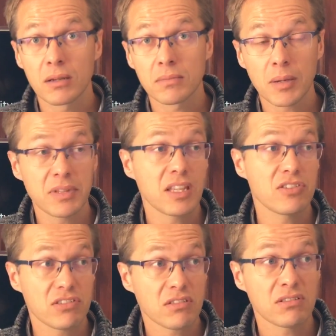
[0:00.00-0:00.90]
Maybe they're
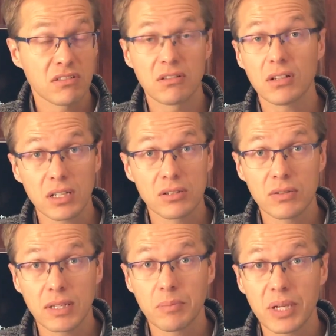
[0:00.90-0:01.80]
just not good at
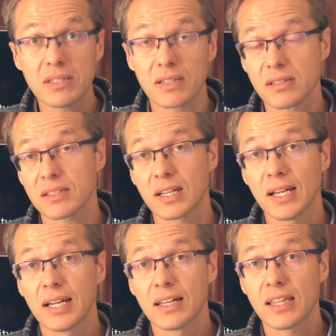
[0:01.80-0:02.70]
doing business.
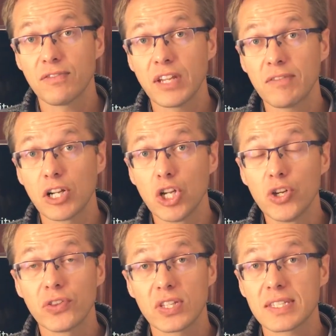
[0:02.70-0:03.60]
They've never
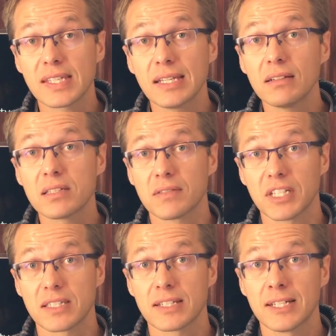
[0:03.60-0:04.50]
learned the skills of it.